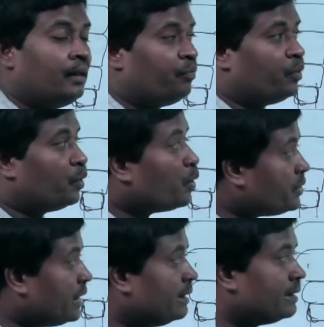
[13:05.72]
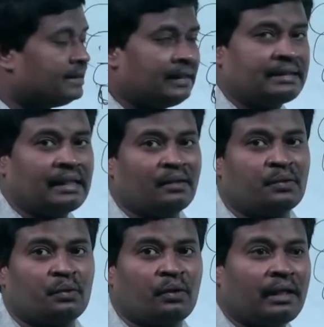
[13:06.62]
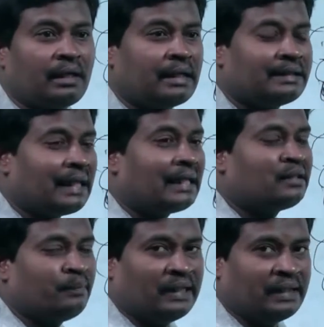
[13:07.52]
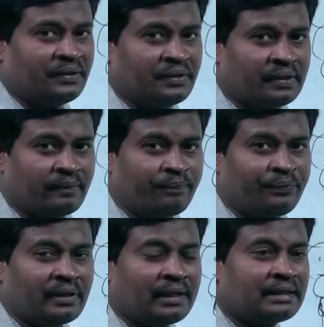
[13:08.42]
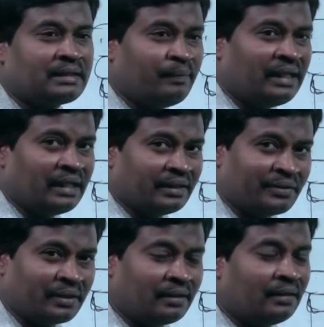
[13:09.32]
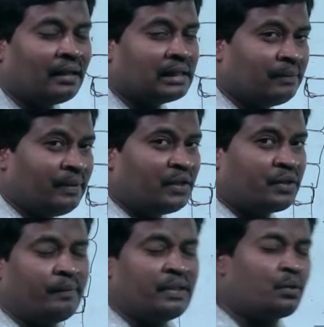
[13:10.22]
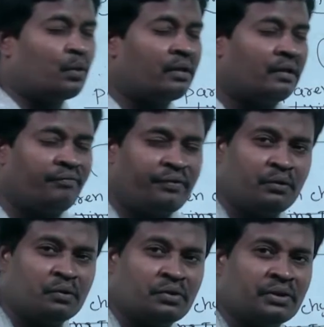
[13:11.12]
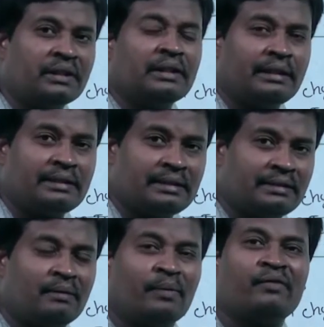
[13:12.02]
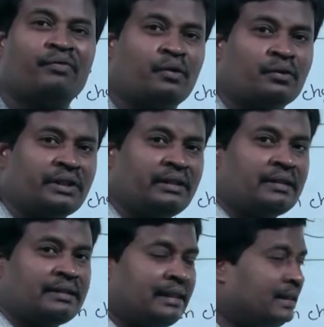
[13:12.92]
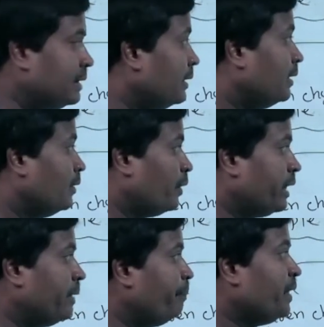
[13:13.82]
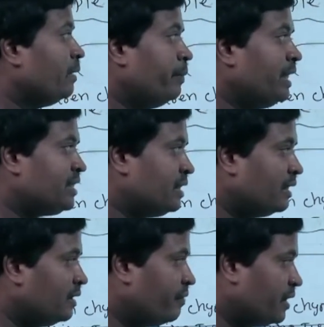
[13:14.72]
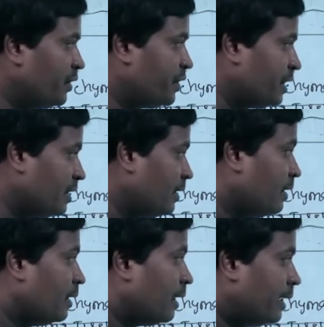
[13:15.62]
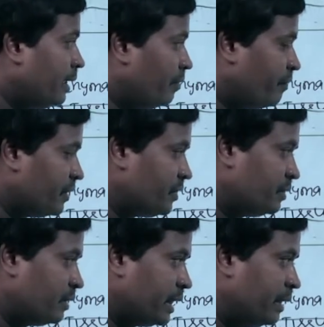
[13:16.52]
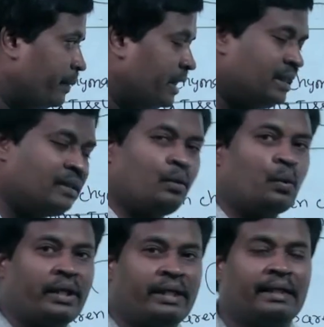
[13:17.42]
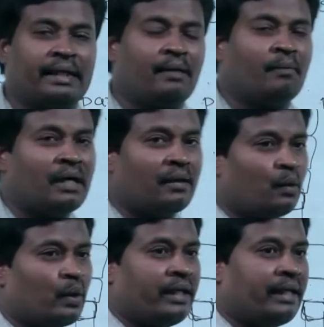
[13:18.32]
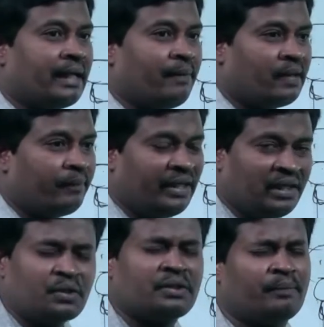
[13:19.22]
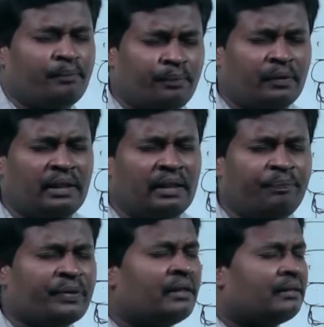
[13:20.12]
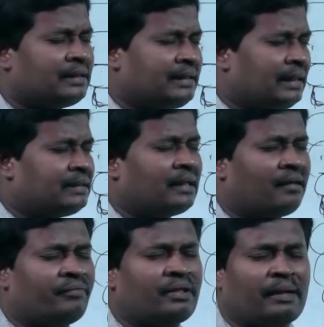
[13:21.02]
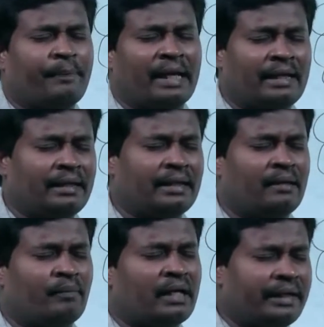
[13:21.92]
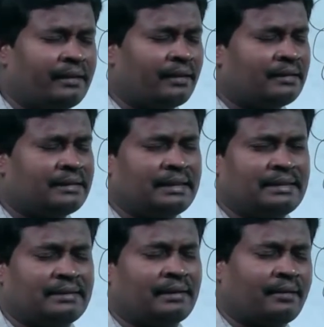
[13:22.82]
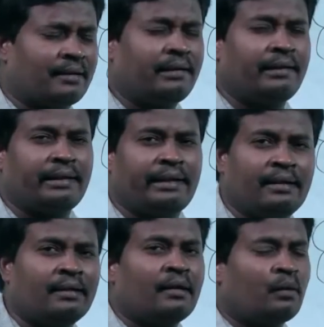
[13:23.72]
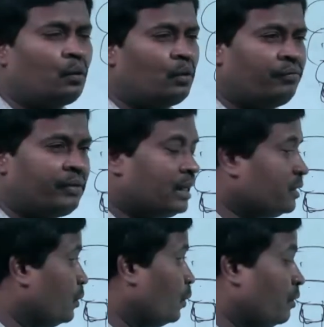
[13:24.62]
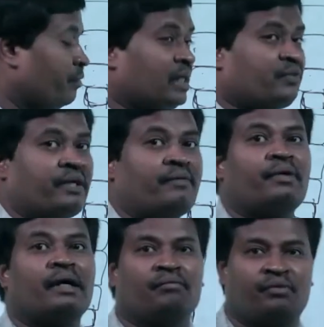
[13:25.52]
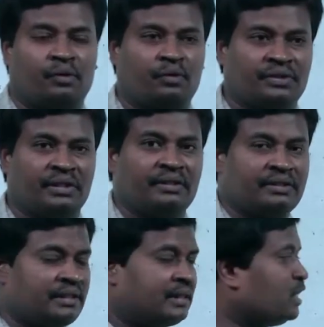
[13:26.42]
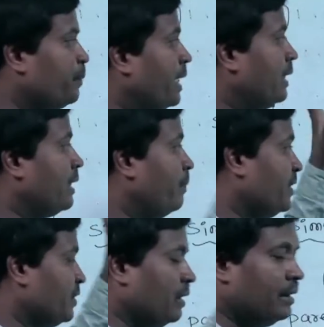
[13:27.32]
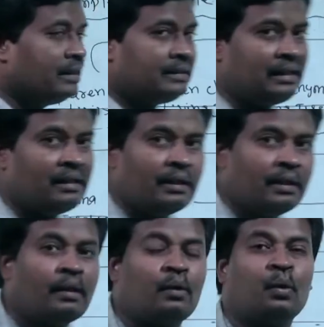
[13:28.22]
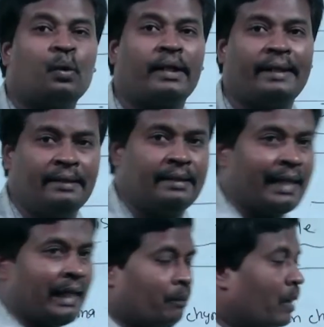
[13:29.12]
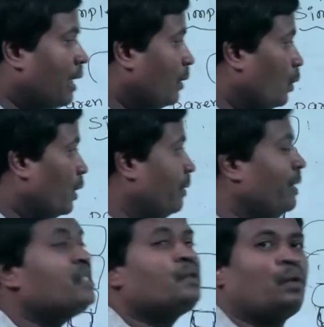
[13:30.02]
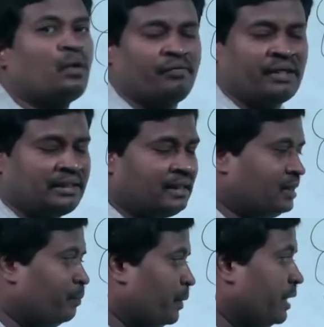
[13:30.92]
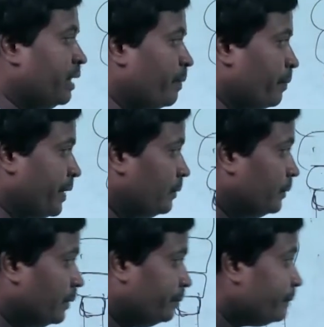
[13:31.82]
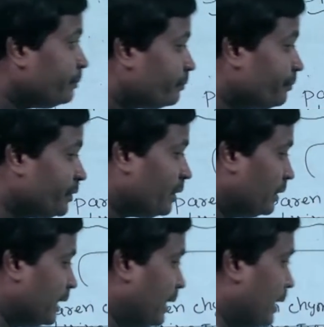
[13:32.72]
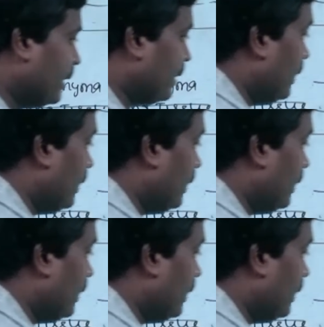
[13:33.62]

Photosynthesis also called as assimilation. Assimilation means don't confuse. It is nothing but photosynthesis. Okay, based on the function. And first type is chlorenchyma. Chlorenchyma means simply the cells of the parenchyma, it consists or contain chloroplast. Chloroplast perform photosynthesis. Such parenchyma is called as a chlorenchyma. Chlorine means chloroplast, just simply remember. Then later,